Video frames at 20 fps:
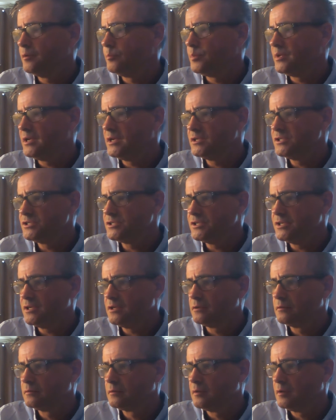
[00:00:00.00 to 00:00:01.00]
PhD,
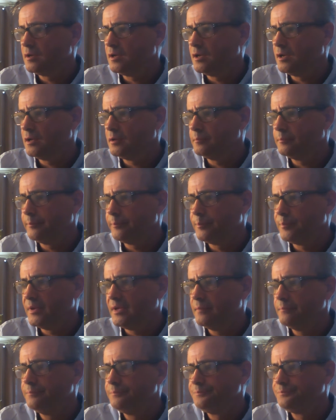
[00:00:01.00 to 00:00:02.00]
but
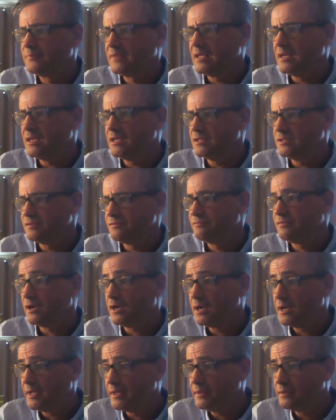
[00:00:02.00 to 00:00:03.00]
Gideon's
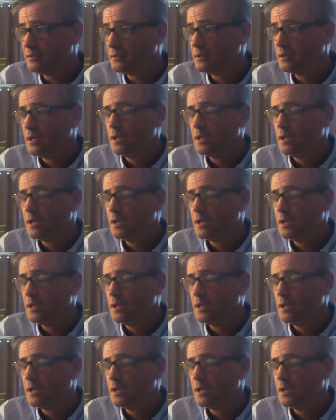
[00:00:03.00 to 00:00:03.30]
fine.